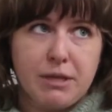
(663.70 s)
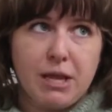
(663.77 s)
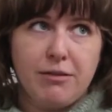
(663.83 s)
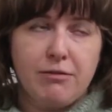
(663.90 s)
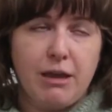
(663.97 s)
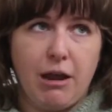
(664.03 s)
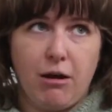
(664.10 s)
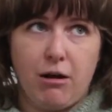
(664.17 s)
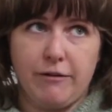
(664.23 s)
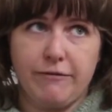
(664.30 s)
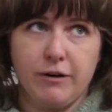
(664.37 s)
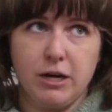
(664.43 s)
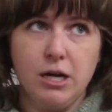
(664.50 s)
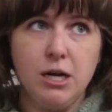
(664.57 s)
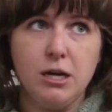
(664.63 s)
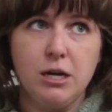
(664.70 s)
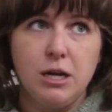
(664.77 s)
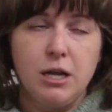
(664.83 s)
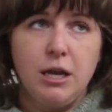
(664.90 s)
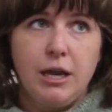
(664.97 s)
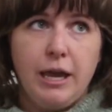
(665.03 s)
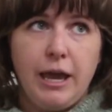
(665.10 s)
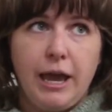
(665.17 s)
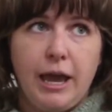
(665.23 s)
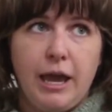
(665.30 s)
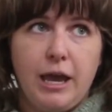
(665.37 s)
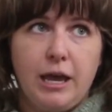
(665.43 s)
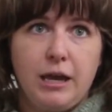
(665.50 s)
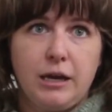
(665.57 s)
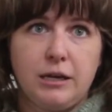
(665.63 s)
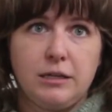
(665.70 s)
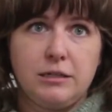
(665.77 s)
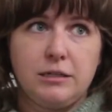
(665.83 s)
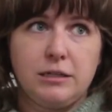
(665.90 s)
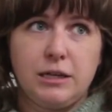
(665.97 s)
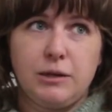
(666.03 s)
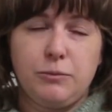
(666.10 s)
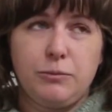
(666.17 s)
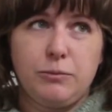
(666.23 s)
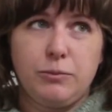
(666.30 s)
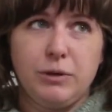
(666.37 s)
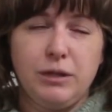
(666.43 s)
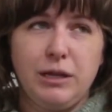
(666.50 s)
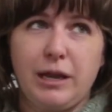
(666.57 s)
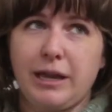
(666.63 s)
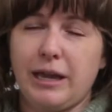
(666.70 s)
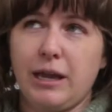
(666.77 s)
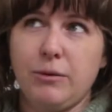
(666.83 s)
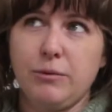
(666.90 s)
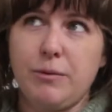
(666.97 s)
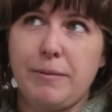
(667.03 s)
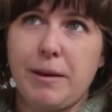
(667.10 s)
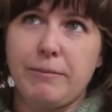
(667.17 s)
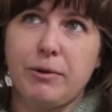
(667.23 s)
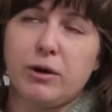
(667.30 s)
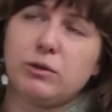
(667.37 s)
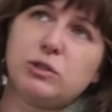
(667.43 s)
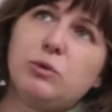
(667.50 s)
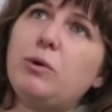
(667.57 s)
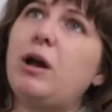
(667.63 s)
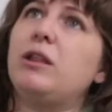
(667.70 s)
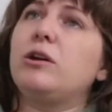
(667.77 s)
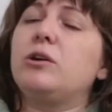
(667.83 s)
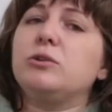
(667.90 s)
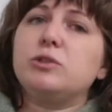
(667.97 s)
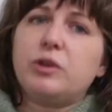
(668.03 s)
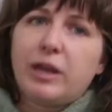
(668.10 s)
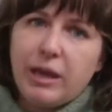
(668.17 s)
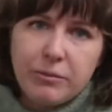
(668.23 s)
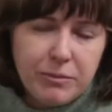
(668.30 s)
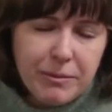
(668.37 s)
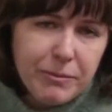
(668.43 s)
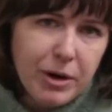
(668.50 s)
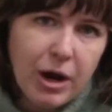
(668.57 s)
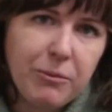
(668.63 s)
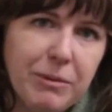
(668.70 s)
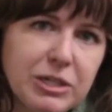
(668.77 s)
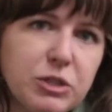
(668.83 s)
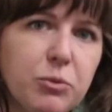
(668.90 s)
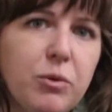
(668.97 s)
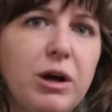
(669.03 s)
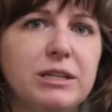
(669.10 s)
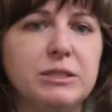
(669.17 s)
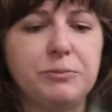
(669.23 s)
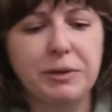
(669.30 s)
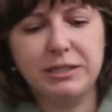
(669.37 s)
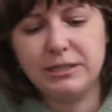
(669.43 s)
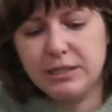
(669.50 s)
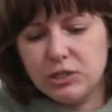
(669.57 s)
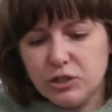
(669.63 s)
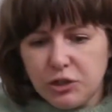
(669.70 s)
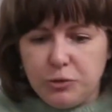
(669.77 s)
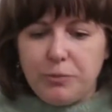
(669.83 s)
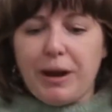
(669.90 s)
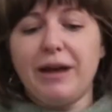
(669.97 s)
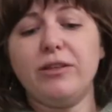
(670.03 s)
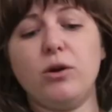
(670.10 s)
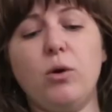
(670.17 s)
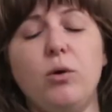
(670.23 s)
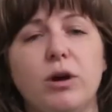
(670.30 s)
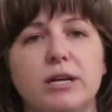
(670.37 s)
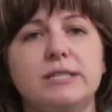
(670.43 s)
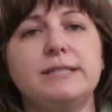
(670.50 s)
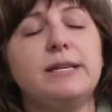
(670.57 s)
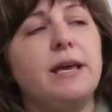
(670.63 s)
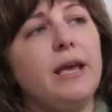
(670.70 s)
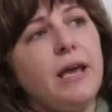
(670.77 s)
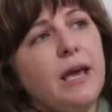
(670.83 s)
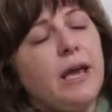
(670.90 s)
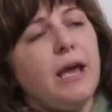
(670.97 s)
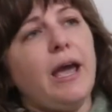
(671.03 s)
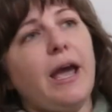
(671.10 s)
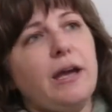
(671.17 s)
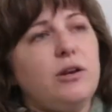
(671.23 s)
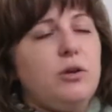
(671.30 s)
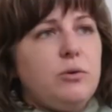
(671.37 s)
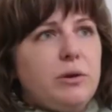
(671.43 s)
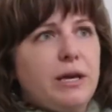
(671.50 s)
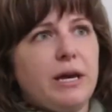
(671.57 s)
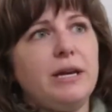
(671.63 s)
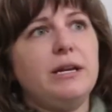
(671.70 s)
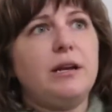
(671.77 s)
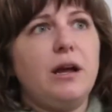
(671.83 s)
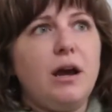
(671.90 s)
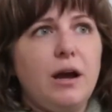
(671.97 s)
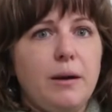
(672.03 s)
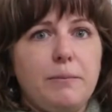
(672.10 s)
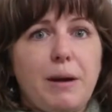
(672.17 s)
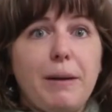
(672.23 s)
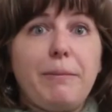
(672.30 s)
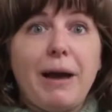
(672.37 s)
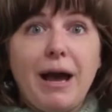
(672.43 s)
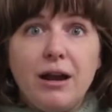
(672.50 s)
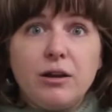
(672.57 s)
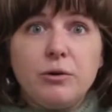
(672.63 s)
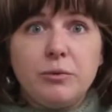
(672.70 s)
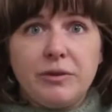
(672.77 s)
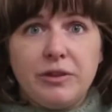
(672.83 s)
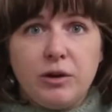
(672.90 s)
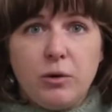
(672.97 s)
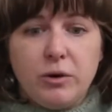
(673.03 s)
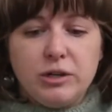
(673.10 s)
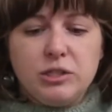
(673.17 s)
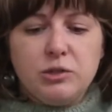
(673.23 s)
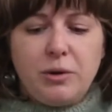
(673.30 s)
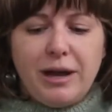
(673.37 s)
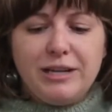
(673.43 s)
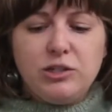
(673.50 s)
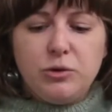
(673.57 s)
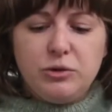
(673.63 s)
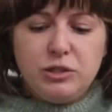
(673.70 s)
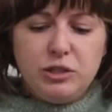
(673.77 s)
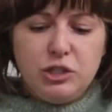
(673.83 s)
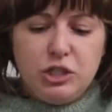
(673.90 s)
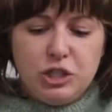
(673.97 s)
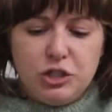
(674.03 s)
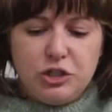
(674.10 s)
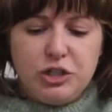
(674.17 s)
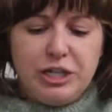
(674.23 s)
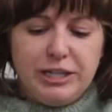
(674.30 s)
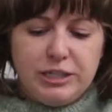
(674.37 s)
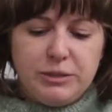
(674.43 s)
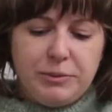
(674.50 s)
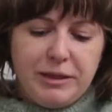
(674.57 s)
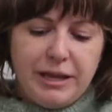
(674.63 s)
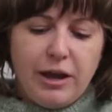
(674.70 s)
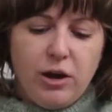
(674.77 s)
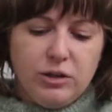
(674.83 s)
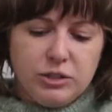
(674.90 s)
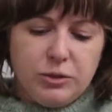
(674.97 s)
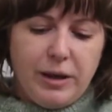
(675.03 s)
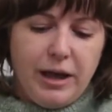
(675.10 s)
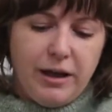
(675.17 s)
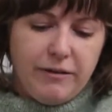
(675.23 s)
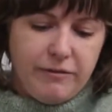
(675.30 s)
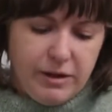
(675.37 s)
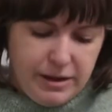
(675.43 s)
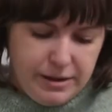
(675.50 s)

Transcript: they offer, and it really, I can't remember, it was a while ago, so I can't remember how much it was, but essentially you buy the course and you get a pattern with the course. So I chose the Ginger jeans, but they also have